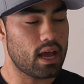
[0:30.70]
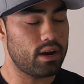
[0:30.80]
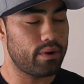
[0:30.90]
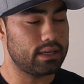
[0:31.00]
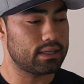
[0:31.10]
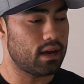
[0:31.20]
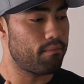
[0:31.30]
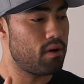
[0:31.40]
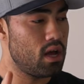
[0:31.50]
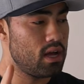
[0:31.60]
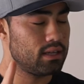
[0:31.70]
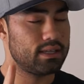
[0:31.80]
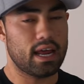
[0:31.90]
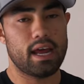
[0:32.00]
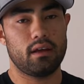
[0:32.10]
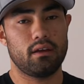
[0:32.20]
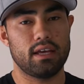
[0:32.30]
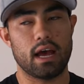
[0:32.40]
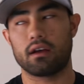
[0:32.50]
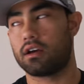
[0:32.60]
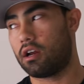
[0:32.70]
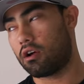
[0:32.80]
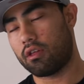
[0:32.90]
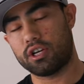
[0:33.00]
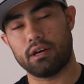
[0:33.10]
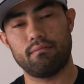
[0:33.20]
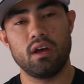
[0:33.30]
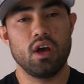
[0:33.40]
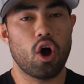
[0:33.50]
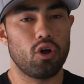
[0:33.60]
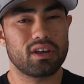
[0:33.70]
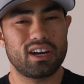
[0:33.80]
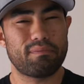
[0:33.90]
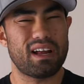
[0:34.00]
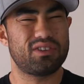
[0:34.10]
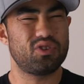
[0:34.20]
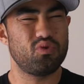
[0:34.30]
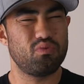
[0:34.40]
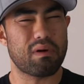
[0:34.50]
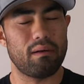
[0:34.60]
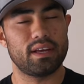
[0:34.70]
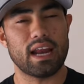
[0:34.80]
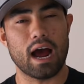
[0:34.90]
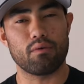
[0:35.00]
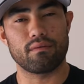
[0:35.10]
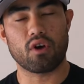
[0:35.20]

Anyways, today, yeah, gonna go to the gym. Only gonna about do probably an hour